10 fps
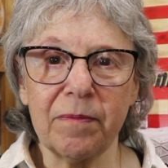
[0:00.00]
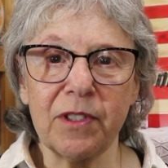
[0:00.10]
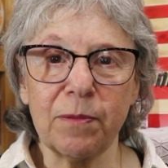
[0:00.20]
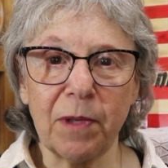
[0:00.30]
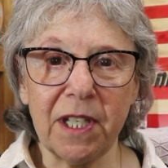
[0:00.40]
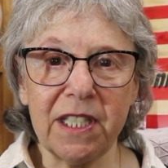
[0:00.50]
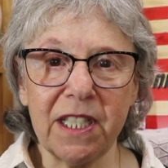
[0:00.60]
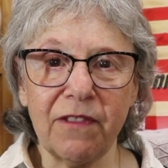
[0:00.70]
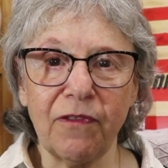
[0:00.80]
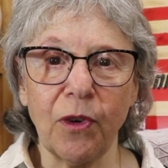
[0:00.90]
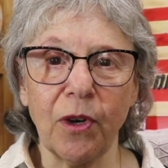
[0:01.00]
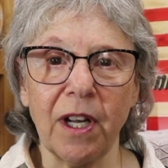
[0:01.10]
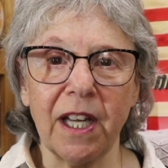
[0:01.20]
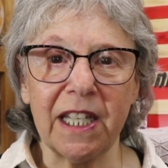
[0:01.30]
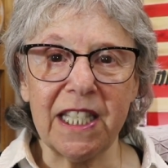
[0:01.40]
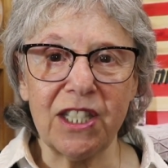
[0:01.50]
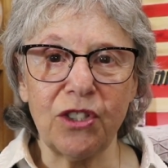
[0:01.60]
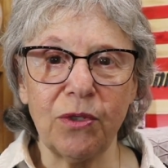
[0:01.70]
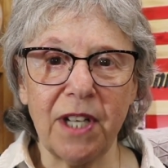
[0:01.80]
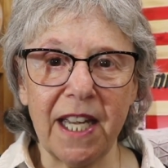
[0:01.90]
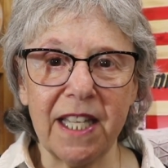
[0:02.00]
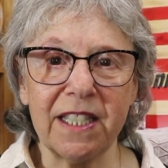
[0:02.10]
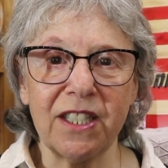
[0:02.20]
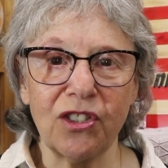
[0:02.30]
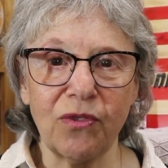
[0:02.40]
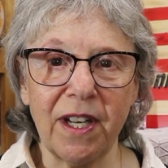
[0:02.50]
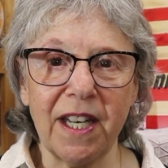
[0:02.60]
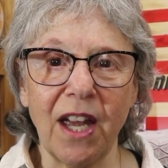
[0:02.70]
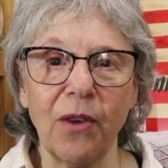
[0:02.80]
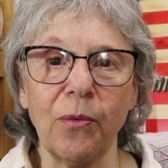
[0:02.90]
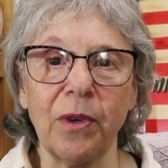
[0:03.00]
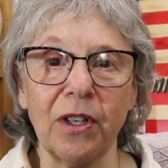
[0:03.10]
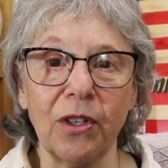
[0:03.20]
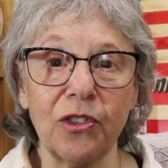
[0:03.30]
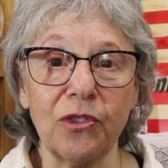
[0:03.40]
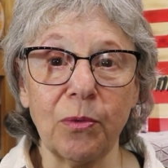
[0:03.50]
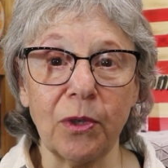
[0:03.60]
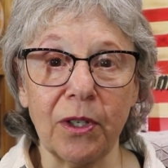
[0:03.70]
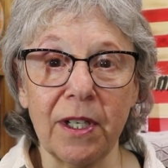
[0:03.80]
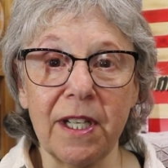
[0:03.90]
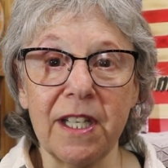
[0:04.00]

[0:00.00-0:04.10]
splinted for at least two days to straighten out, while hers were